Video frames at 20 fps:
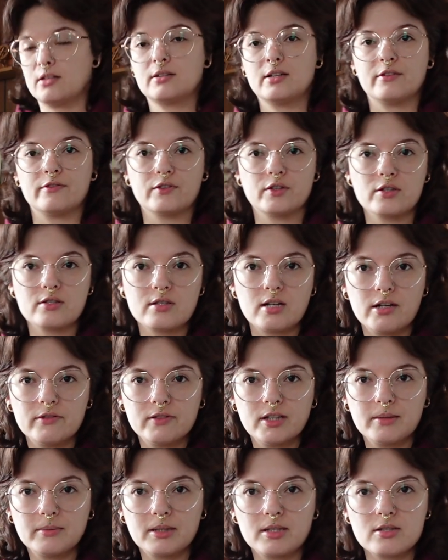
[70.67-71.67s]
All right, first off,
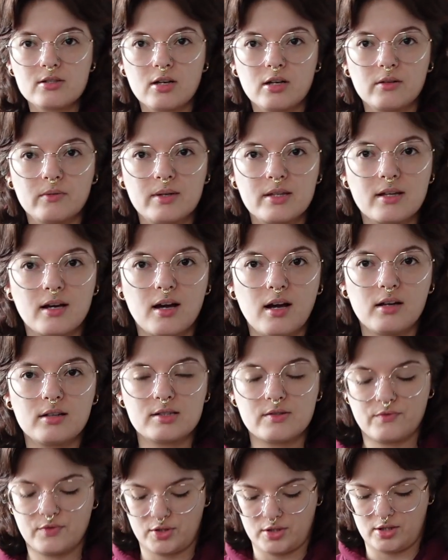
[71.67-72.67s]
I'm gonna start with
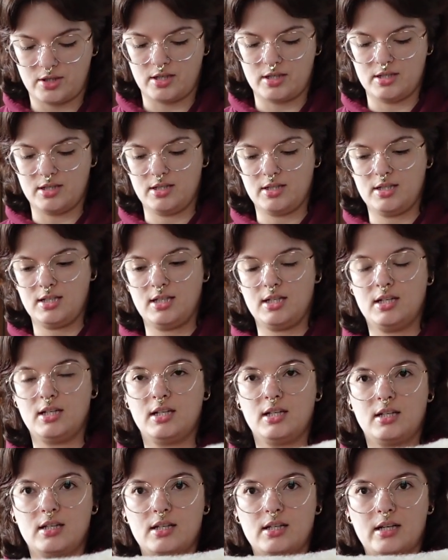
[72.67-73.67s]
Oxford,
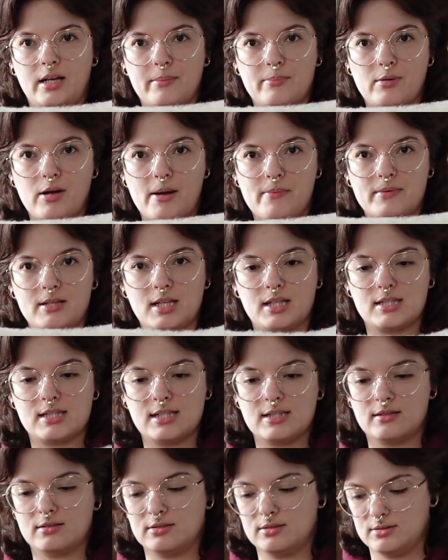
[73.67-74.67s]
and I prepped this
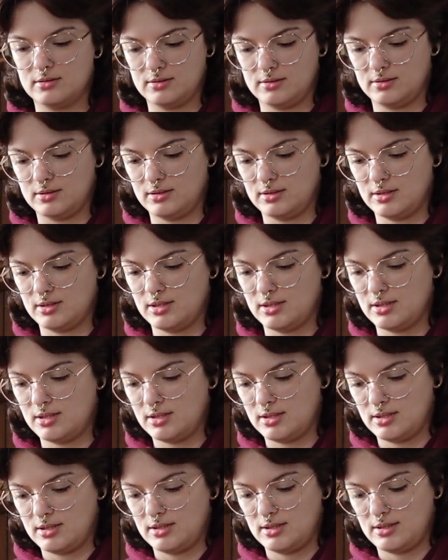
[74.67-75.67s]
little
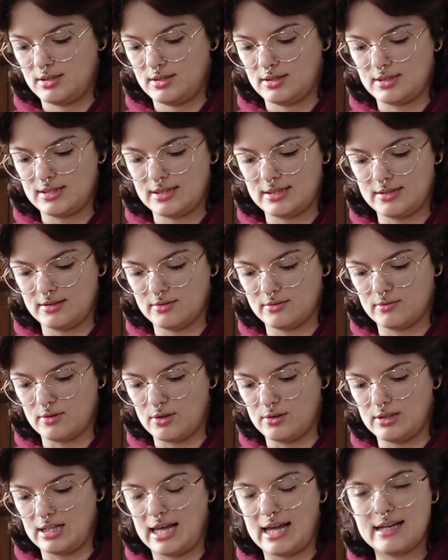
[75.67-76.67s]

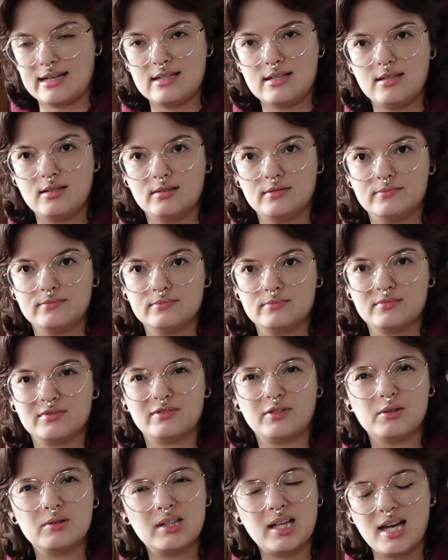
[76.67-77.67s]
rolaggy
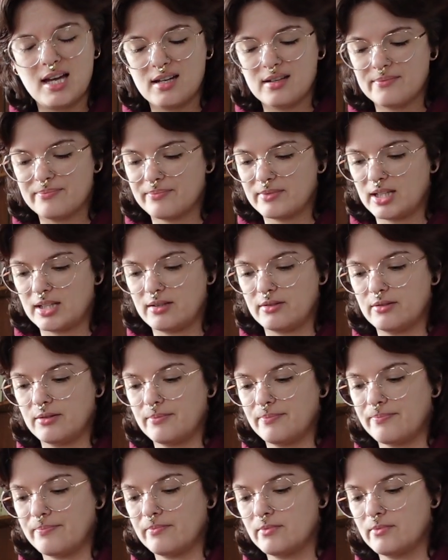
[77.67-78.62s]
faux lag. I don't know.